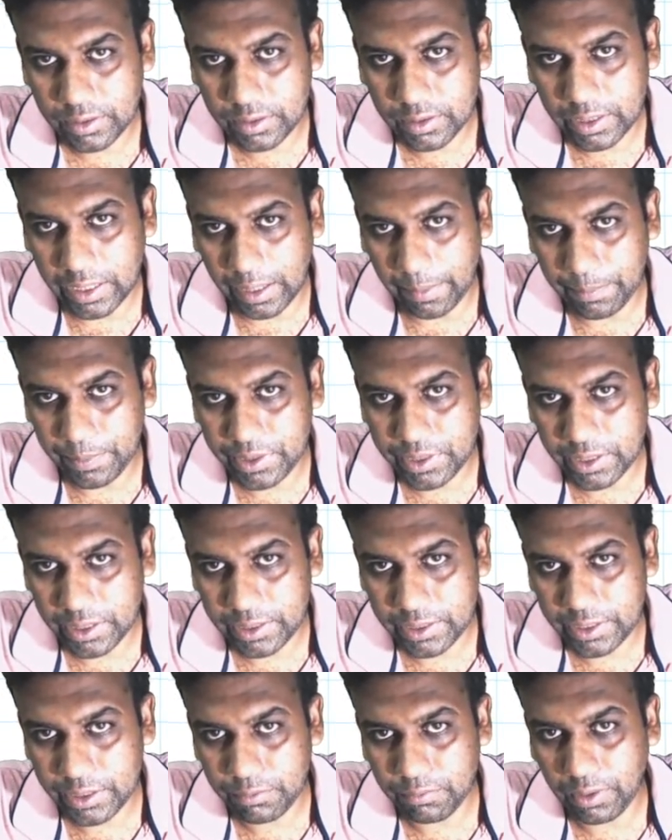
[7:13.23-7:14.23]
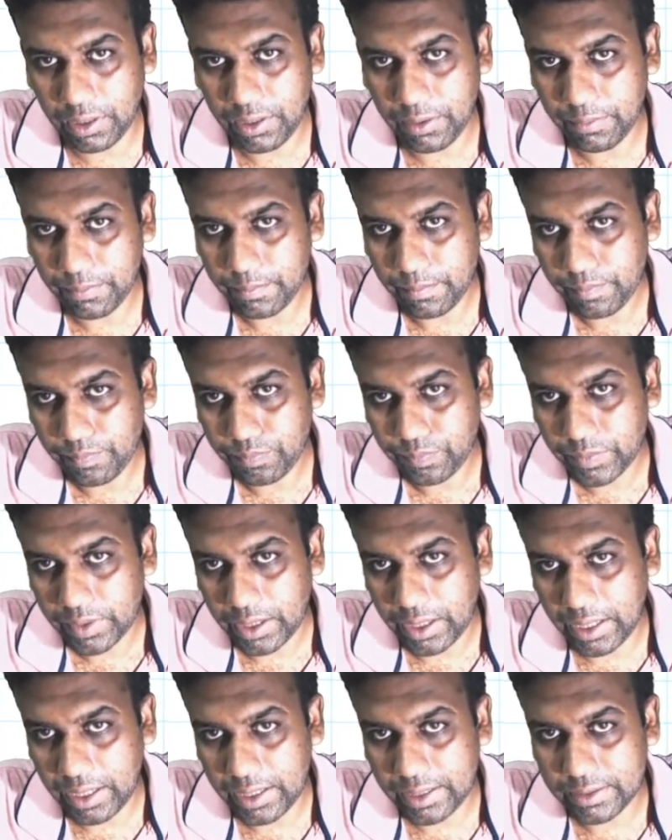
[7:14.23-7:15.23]
capital T1
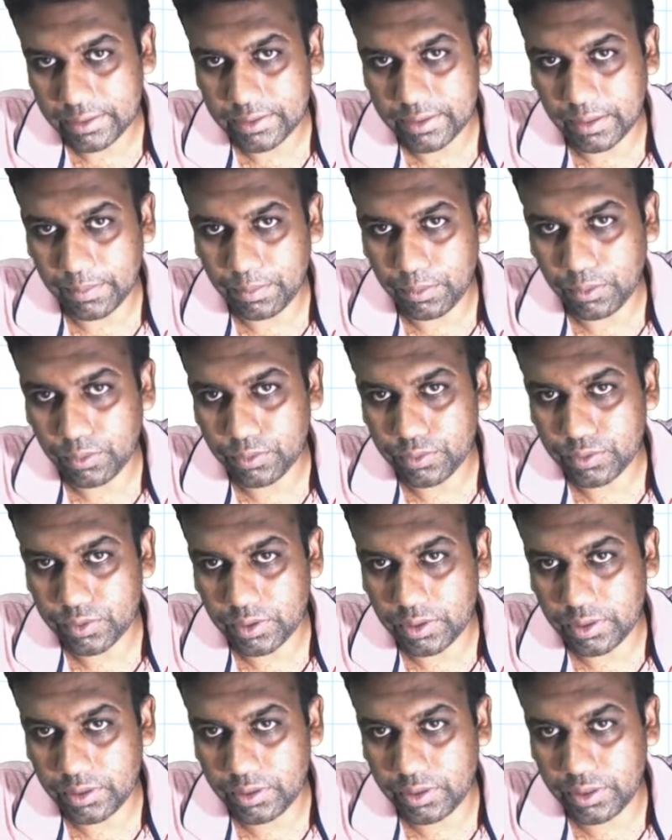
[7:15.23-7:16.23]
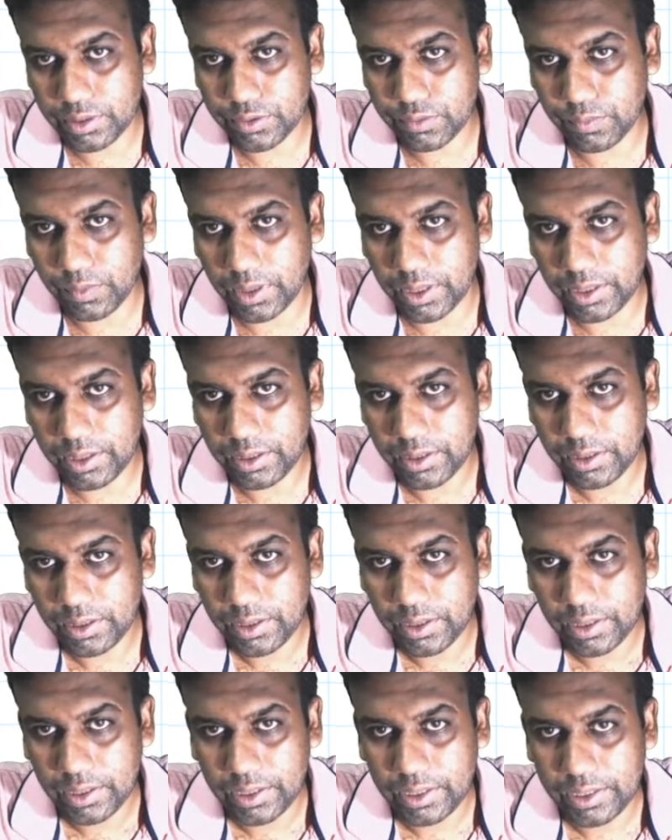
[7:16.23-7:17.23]
and suppose this one
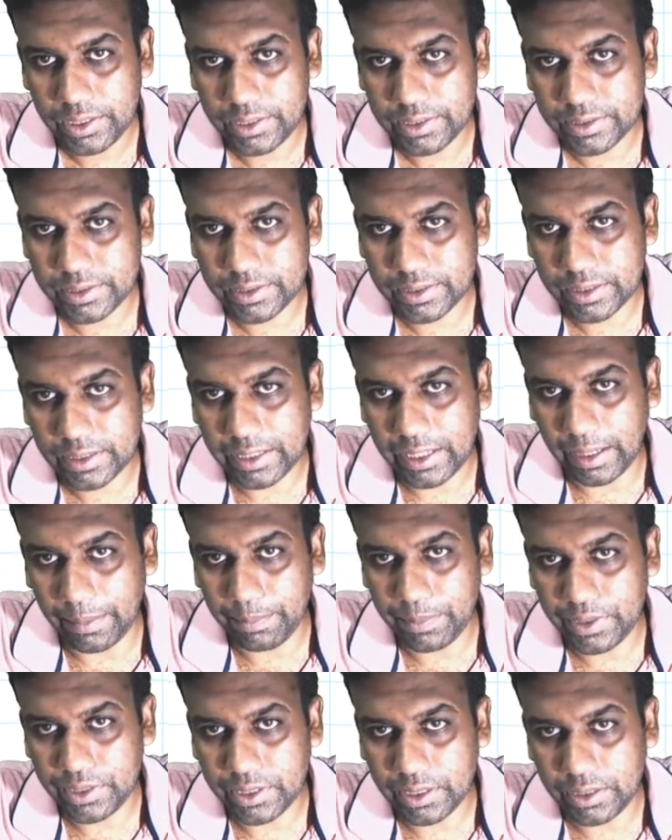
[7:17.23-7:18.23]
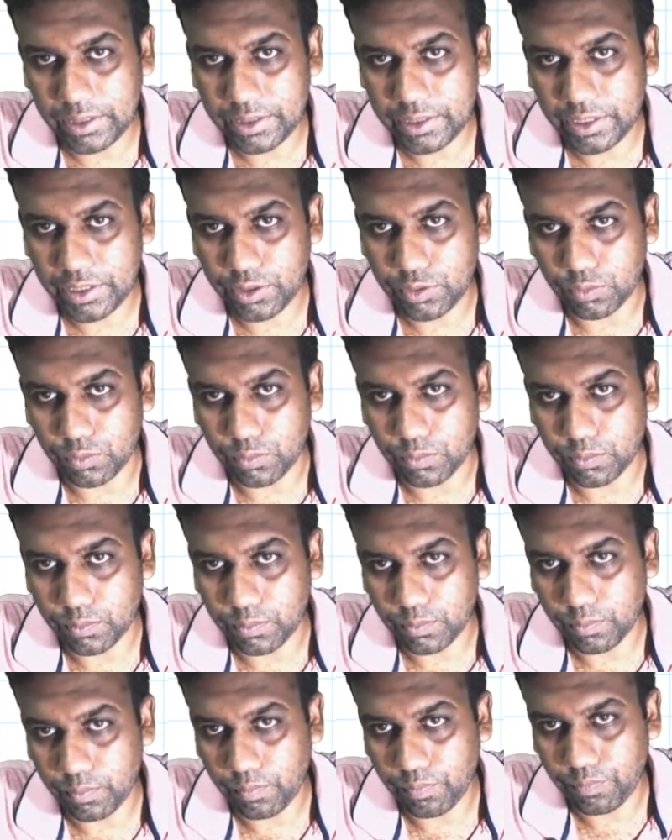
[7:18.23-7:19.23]
is capital T2,
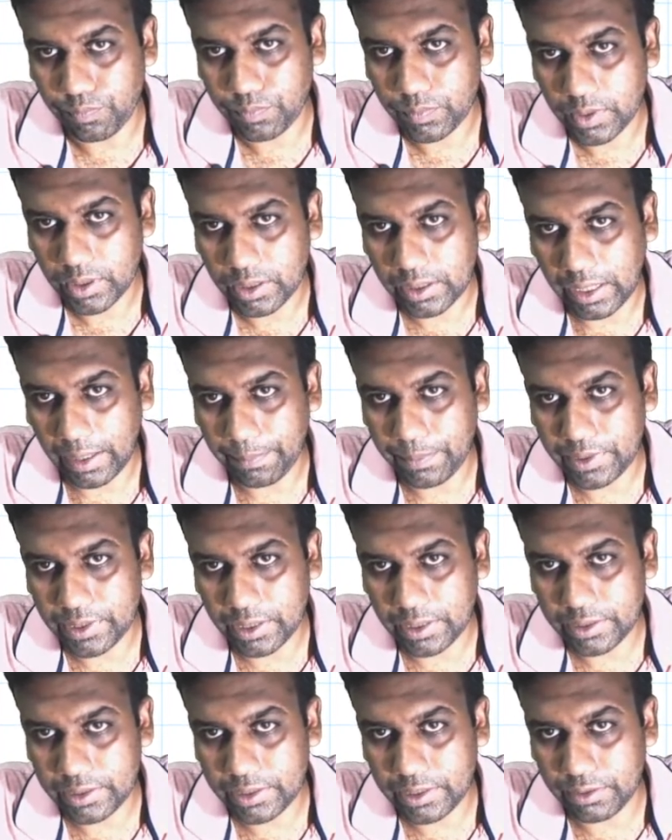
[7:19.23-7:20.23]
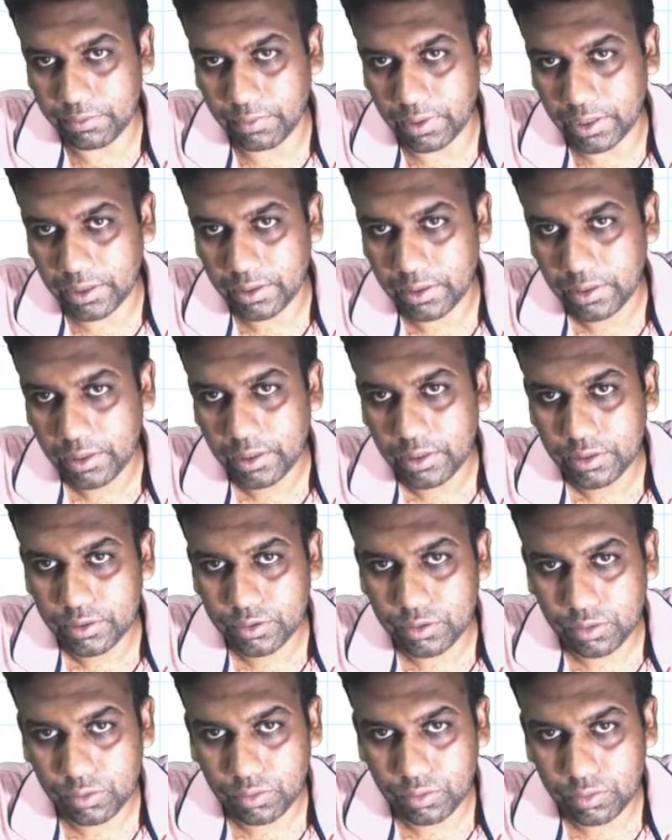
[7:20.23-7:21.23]
capital T1.
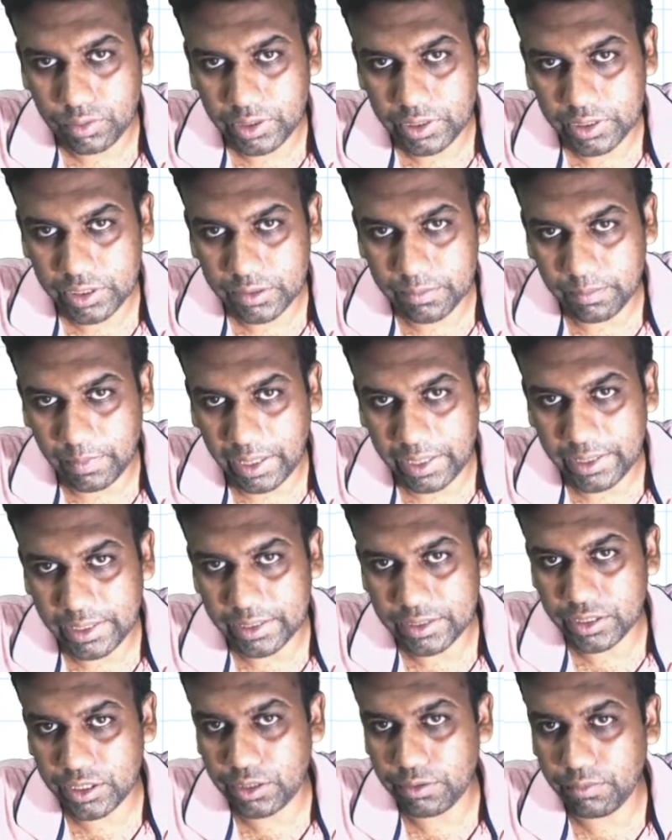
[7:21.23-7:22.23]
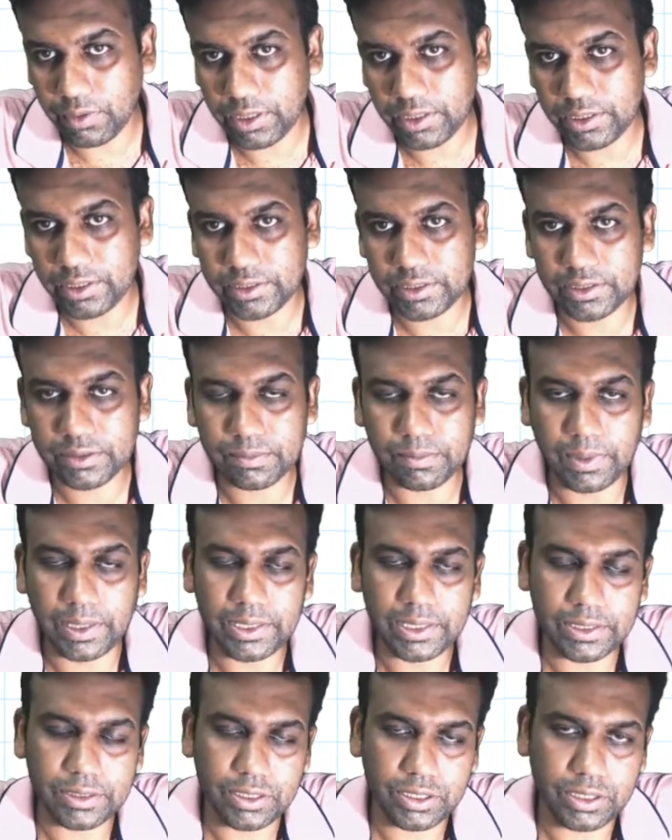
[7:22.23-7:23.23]
So this is minus T1, this is
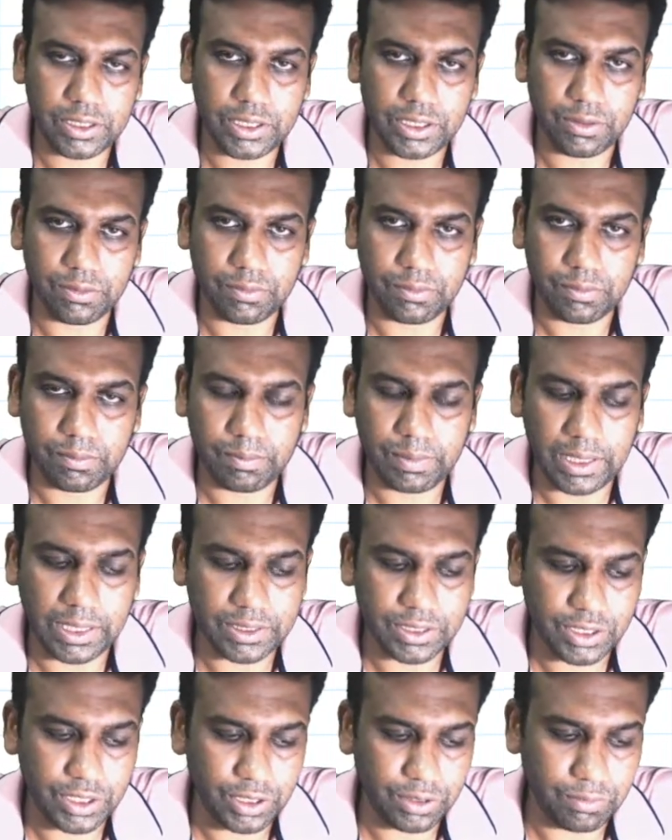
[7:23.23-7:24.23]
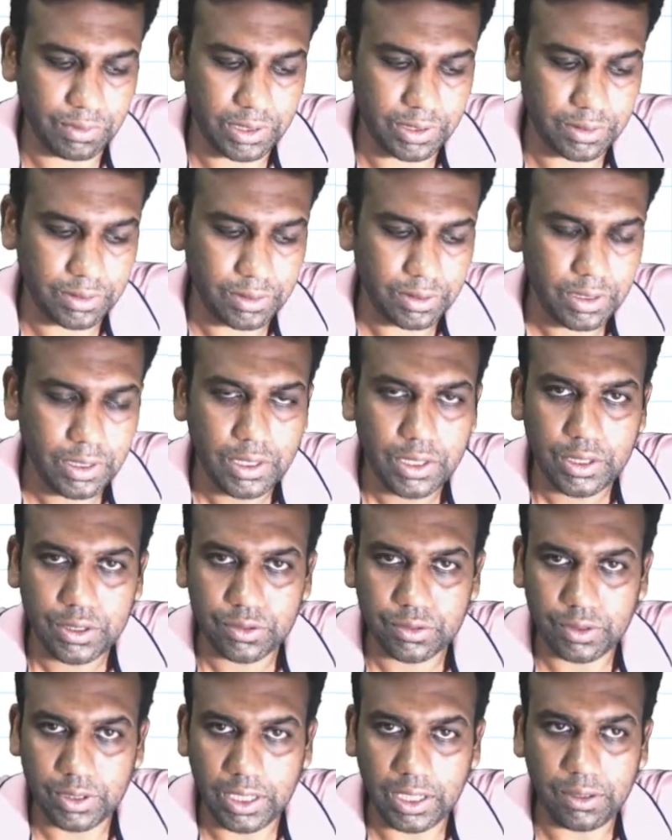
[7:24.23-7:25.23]
minus T plus T1.
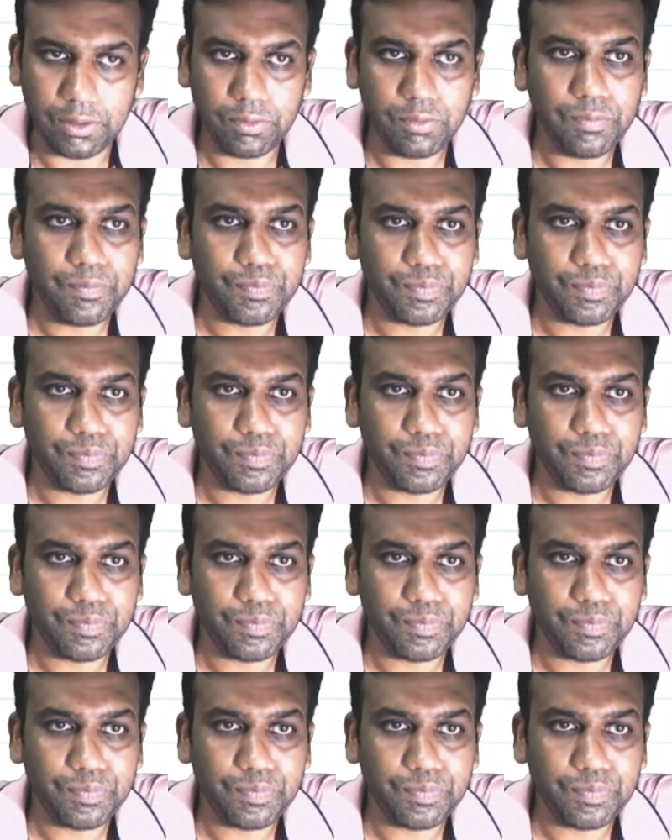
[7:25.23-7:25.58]
So now